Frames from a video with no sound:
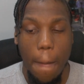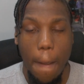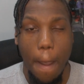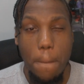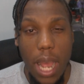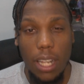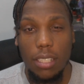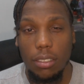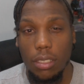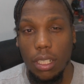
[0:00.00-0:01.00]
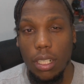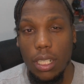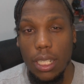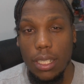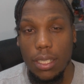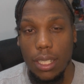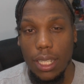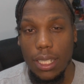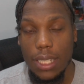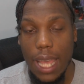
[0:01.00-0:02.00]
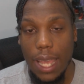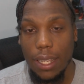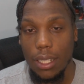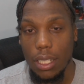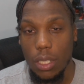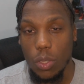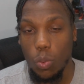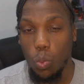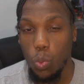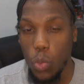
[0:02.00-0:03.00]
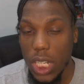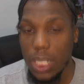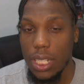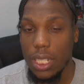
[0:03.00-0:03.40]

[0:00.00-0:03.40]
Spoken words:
my concern is the antagonist. We need a